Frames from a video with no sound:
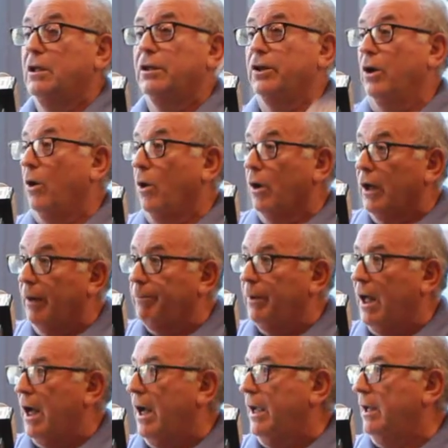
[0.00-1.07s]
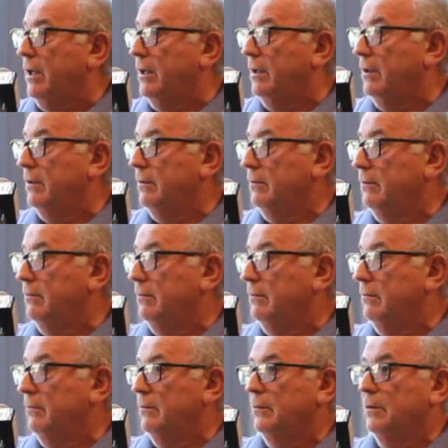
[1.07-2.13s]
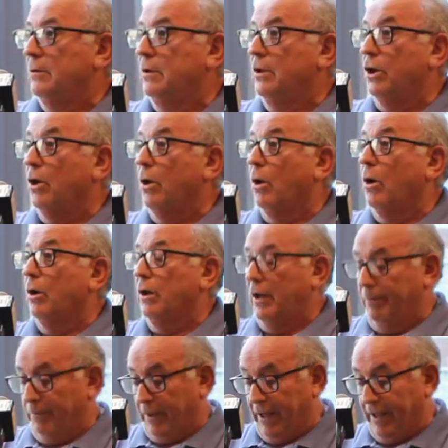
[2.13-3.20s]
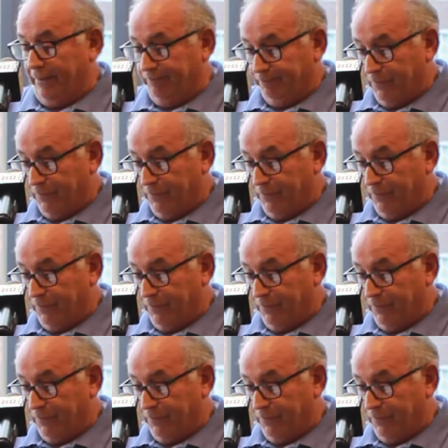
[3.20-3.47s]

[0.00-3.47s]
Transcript: they all apply. They all apply.